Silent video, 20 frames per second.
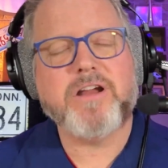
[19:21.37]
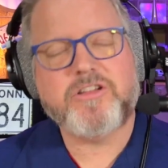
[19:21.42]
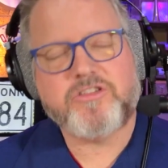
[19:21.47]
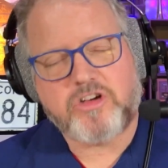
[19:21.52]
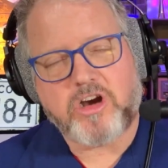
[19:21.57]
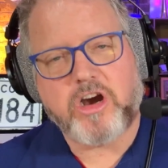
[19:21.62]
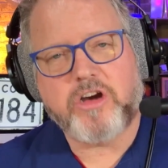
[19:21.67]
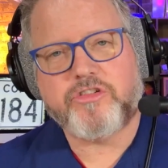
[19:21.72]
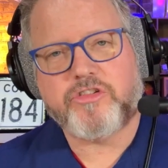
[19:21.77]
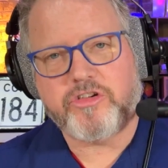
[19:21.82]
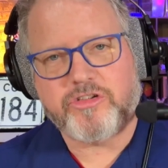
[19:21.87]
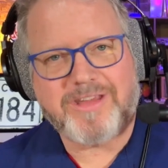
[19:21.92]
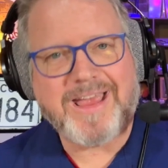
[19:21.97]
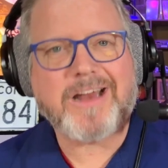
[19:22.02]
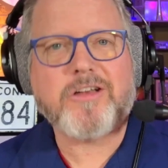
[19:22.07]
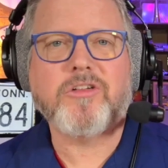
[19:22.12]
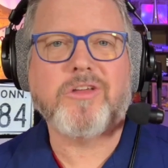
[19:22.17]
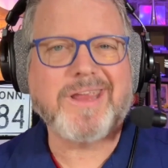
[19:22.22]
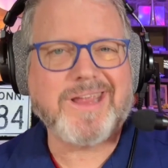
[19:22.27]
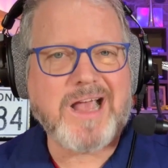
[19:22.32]
chargers
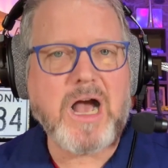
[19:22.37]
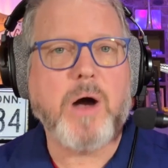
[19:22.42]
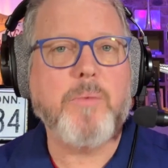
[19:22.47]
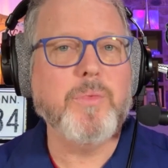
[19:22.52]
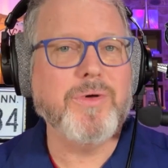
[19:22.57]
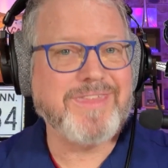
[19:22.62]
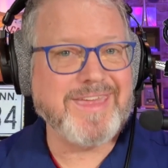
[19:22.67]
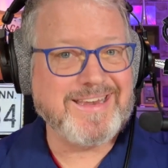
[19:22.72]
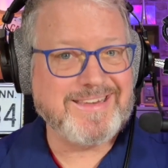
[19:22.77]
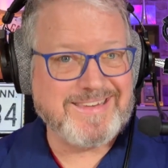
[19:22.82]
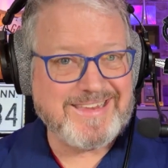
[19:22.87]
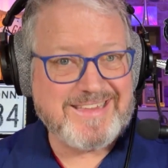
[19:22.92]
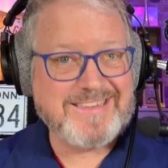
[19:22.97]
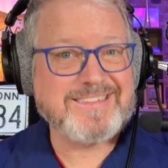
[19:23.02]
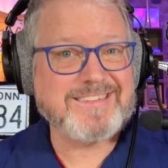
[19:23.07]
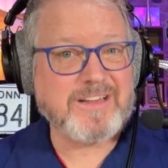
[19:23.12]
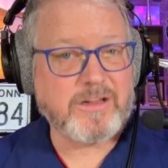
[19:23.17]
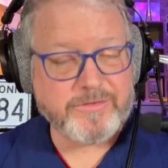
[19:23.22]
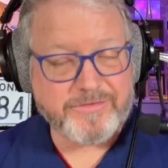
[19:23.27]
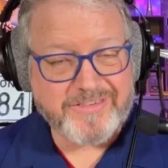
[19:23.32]
actually come with a
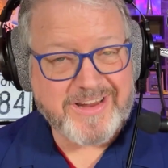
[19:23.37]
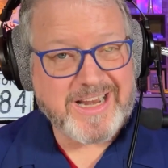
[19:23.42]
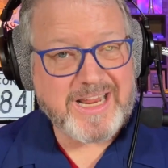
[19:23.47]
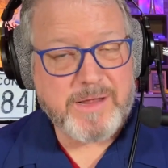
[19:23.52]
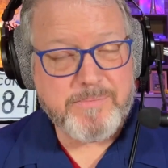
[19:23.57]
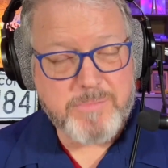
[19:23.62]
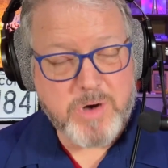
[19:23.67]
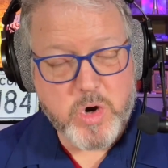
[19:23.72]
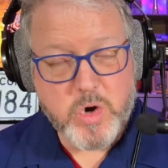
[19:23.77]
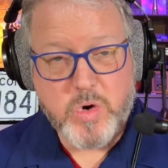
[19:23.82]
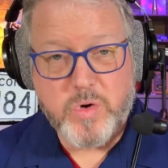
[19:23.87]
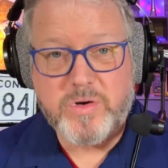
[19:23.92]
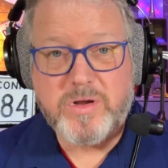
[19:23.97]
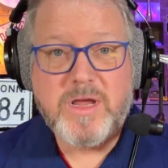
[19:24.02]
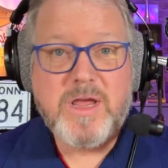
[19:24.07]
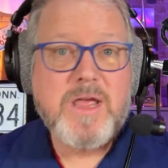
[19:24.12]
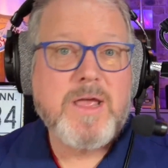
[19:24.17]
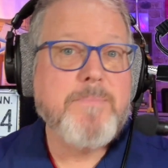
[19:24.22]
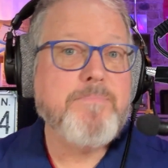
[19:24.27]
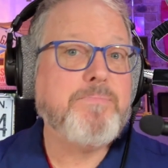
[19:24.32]
desulfating mode,
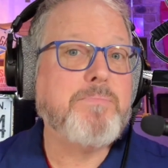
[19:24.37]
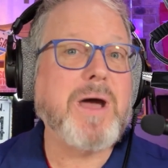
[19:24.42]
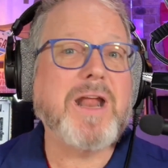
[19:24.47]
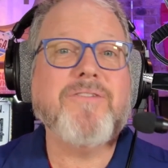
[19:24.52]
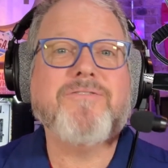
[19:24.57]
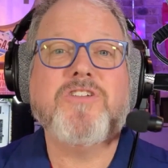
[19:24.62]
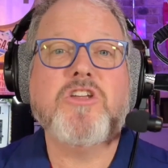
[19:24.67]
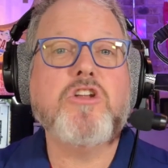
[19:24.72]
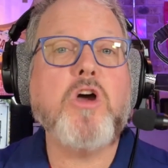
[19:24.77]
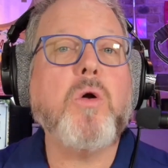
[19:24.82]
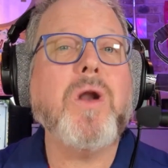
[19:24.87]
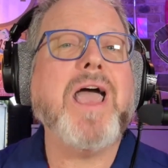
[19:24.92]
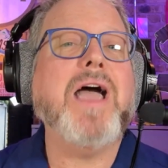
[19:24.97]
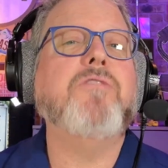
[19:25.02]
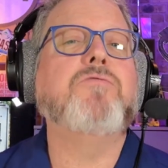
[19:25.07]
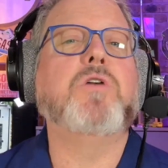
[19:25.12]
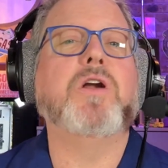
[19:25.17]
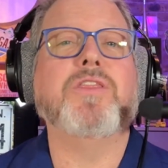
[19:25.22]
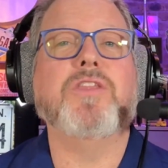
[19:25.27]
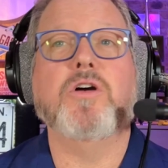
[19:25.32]
but if you don't
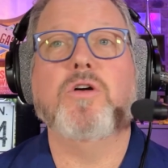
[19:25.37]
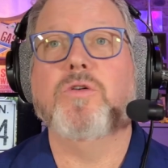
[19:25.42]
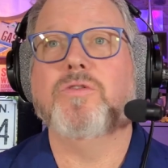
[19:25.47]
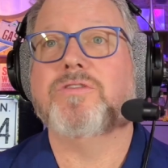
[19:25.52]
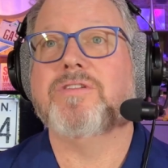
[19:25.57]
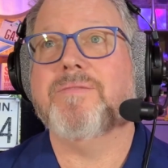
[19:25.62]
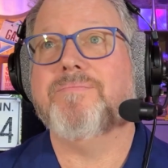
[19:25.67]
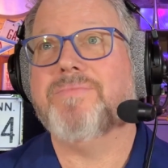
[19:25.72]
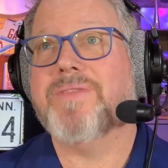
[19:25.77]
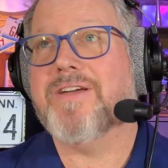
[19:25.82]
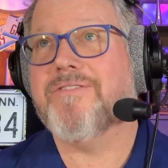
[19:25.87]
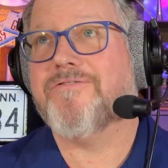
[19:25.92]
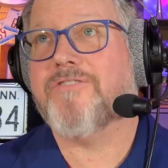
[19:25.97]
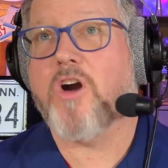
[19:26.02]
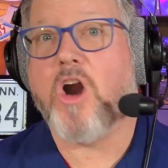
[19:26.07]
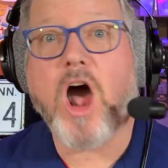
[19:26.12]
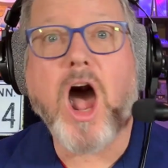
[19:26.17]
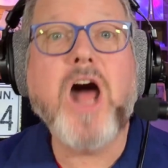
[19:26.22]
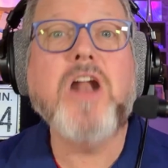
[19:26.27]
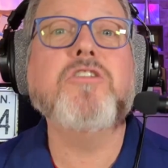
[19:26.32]
have one of those,
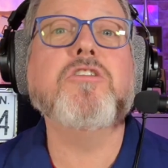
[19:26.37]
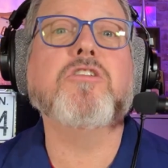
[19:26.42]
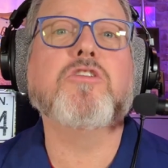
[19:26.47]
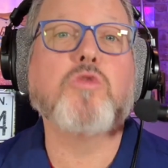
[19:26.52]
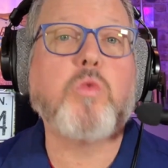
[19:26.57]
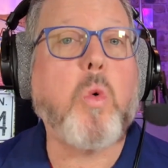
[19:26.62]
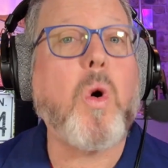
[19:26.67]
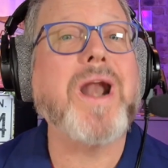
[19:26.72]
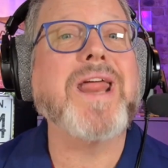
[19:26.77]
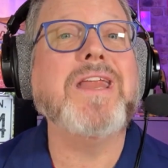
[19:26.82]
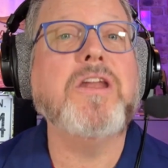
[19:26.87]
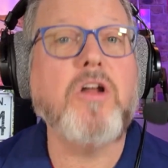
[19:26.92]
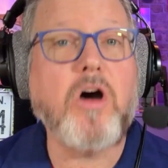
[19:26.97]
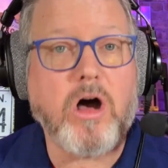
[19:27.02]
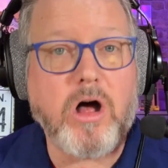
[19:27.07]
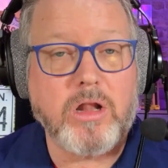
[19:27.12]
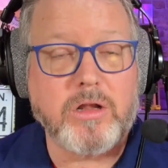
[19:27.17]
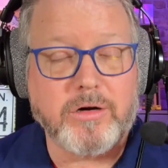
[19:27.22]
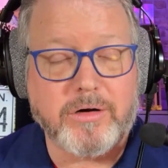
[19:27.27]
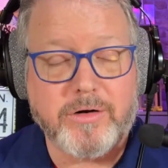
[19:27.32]
for under
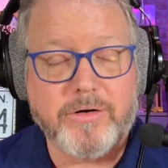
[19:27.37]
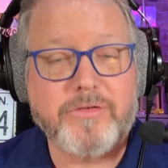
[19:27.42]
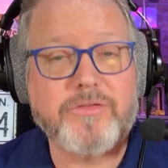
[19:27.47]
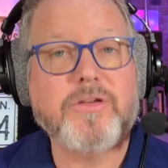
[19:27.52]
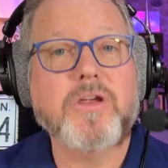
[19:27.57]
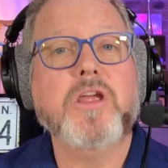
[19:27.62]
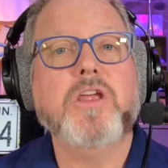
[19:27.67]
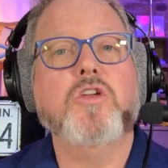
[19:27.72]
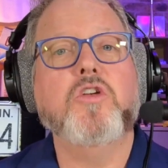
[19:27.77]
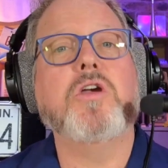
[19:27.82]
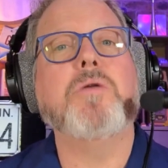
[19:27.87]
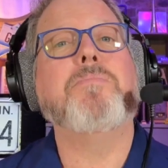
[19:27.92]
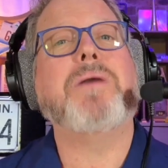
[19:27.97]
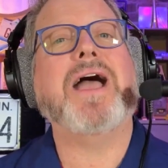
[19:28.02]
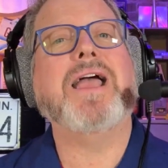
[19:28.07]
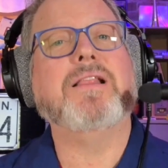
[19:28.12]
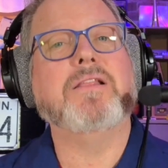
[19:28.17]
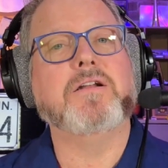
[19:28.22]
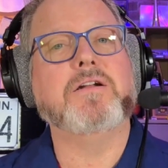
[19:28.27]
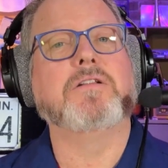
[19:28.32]
$20, you can buy
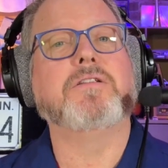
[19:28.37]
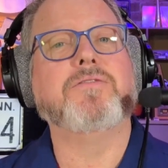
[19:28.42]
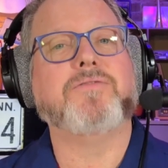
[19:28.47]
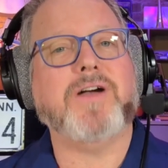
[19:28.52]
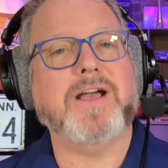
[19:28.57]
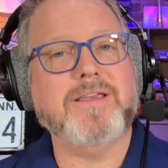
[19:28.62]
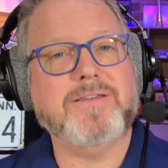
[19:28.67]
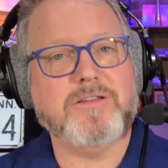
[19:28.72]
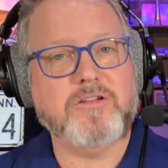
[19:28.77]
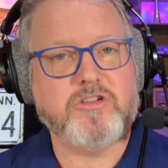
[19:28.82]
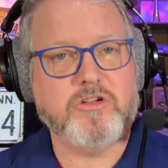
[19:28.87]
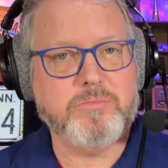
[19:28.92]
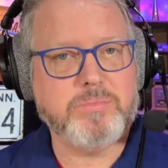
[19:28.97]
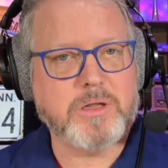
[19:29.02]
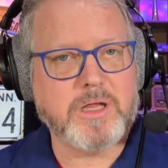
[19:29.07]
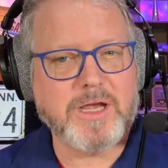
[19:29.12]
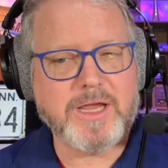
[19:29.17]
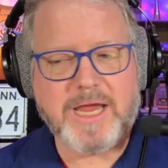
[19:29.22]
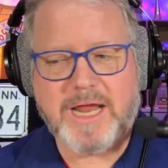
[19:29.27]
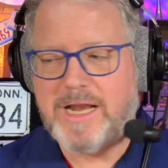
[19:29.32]
a little device that you
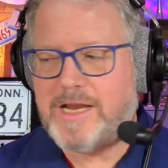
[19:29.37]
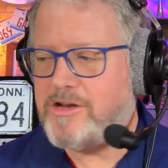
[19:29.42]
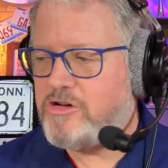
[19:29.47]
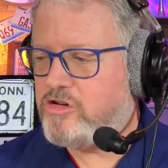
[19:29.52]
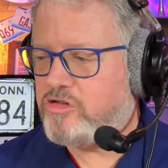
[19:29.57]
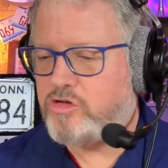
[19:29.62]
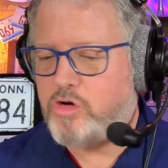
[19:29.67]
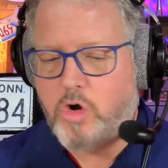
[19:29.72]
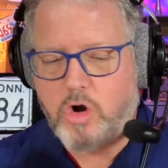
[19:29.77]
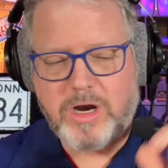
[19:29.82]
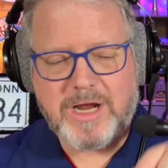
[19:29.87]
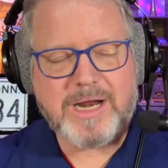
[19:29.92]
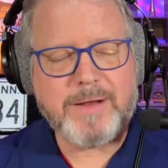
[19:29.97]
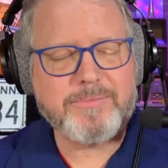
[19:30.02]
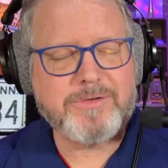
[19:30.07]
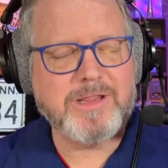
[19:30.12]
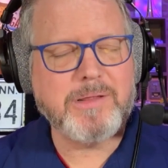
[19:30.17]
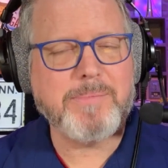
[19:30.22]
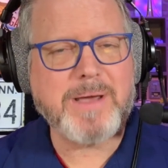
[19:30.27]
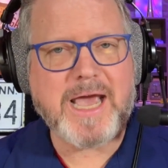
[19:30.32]
plug in and you just hook it up
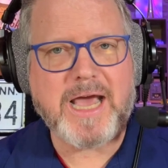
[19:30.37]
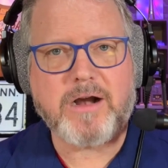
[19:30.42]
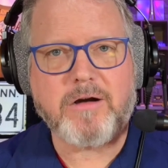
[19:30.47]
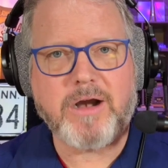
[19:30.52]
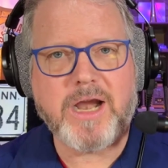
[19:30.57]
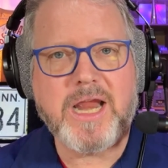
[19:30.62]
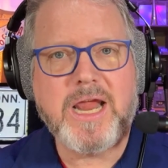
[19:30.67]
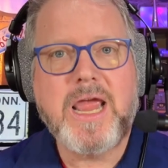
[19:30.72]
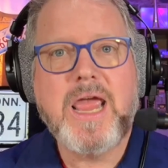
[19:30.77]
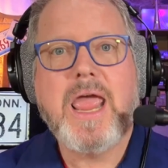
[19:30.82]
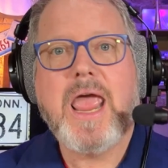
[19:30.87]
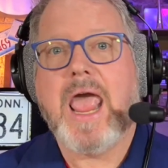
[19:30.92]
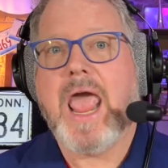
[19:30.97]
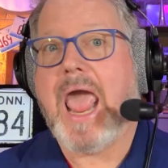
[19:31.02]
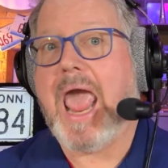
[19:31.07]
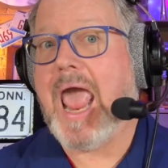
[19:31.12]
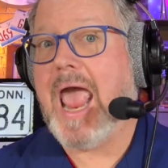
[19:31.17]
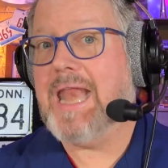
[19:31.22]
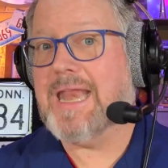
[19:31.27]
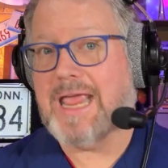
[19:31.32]
to the battery
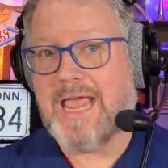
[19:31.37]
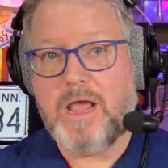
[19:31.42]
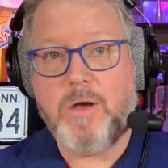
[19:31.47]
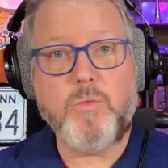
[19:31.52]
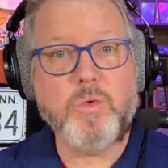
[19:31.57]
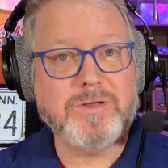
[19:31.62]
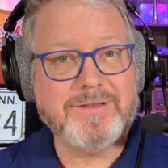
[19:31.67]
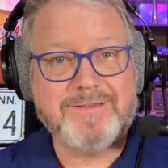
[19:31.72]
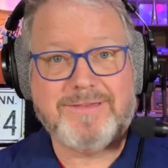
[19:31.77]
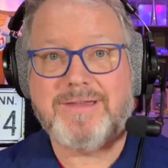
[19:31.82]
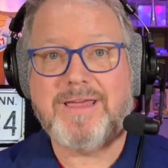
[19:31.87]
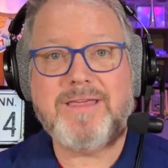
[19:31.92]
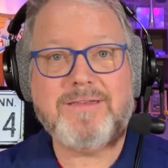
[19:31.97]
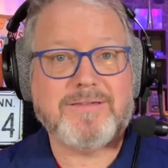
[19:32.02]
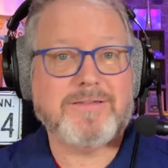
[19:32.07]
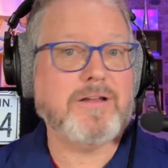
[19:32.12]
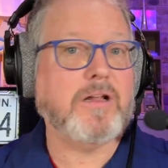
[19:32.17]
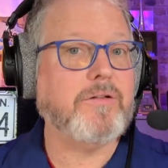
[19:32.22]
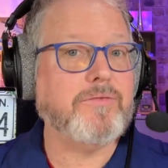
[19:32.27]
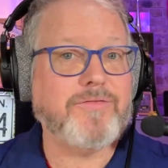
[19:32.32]
and it will
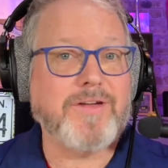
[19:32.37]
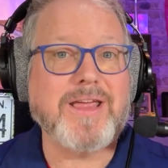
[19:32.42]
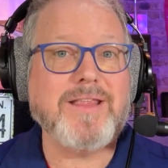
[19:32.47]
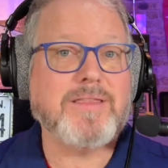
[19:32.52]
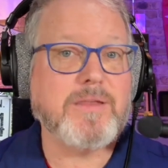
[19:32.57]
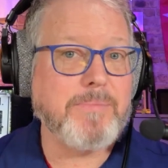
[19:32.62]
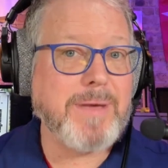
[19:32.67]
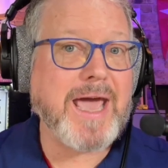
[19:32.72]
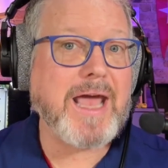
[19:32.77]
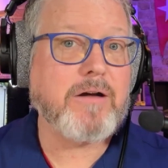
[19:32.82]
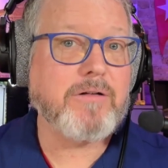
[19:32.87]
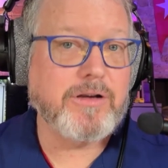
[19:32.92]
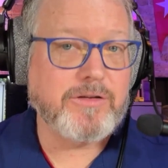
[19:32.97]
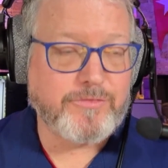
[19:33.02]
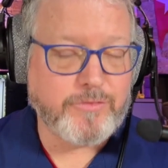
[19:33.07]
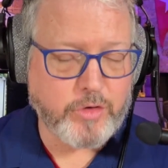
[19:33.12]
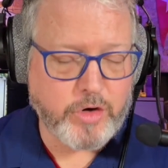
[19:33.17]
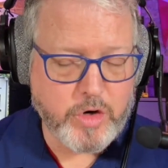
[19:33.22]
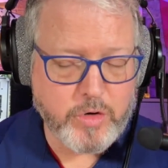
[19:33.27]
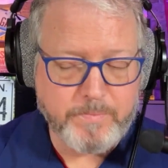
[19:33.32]
desulfate the batteries
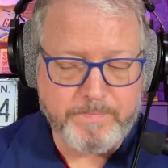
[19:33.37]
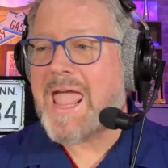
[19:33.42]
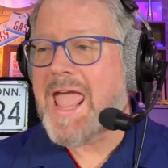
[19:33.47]
for you.